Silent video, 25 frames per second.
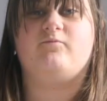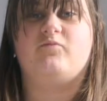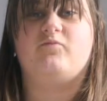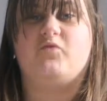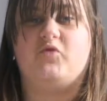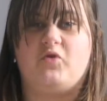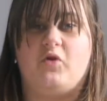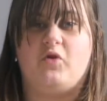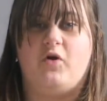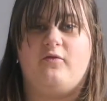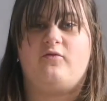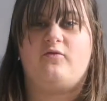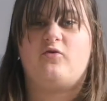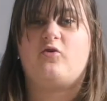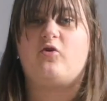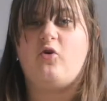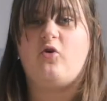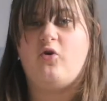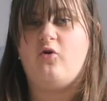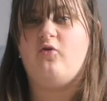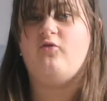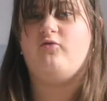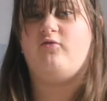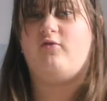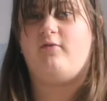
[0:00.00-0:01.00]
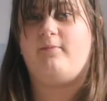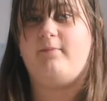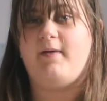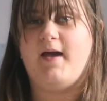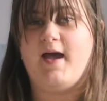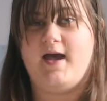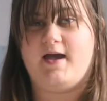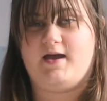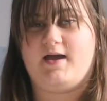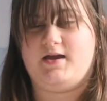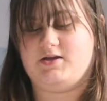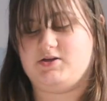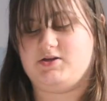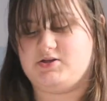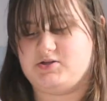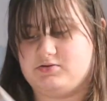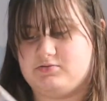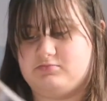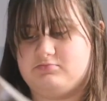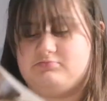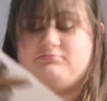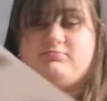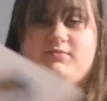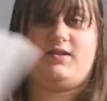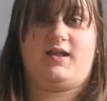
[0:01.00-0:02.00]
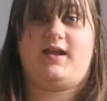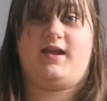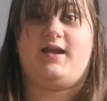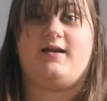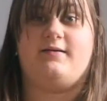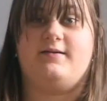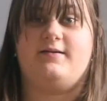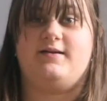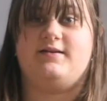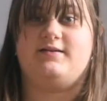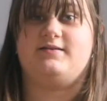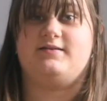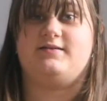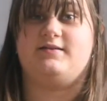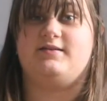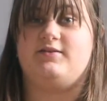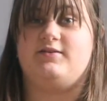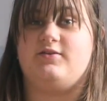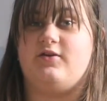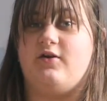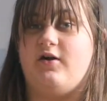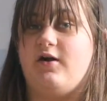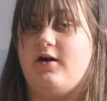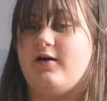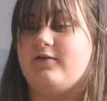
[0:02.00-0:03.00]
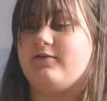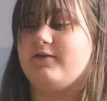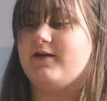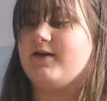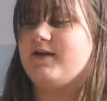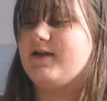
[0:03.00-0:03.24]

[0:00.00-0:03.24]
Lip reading: sort of cover page, sort of.